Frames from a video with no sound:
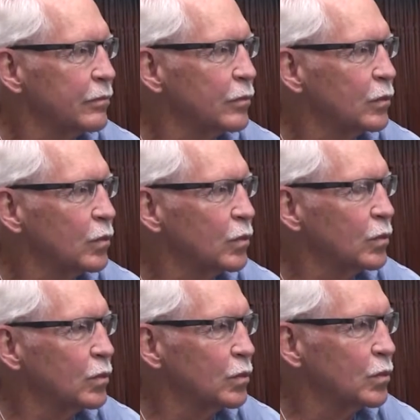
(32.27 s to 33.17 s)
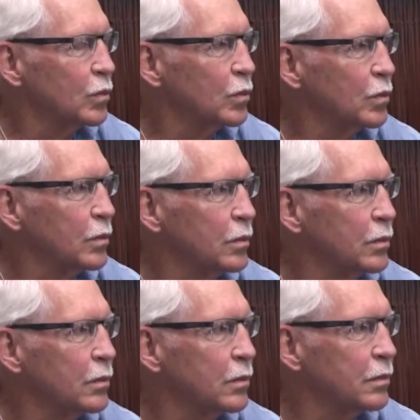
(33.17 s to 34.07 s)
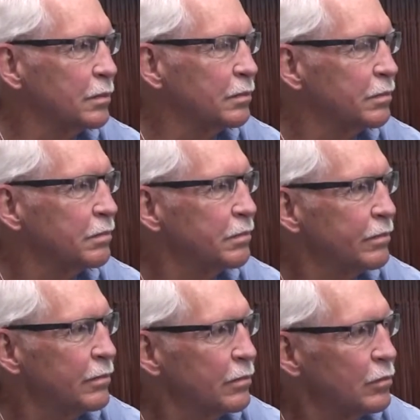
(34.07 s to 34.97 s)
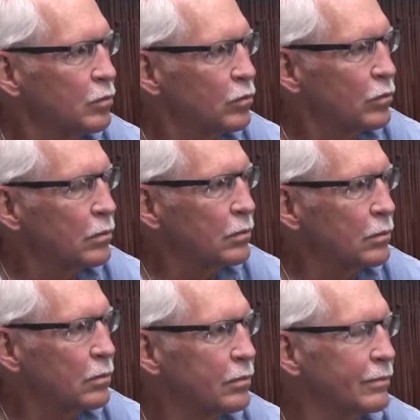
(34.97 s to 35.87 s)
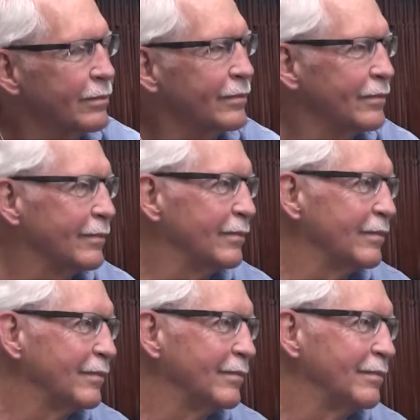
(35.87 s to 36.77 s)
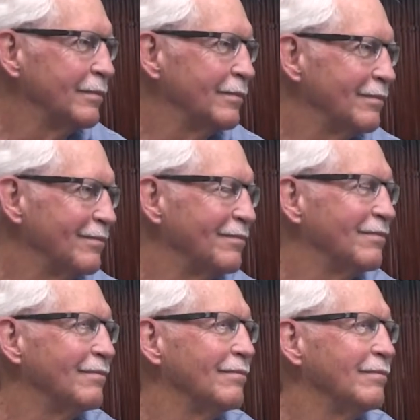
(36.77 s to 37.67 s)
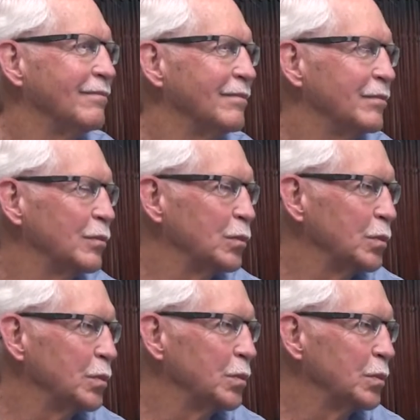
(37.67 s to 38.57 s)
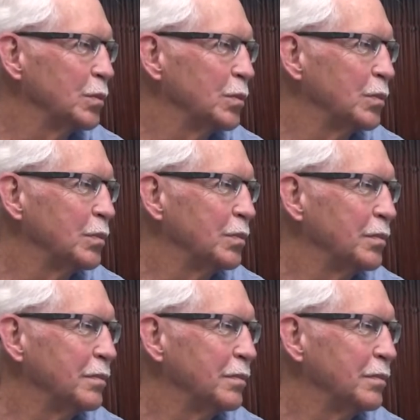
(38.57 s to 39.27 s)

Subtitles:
[no speech]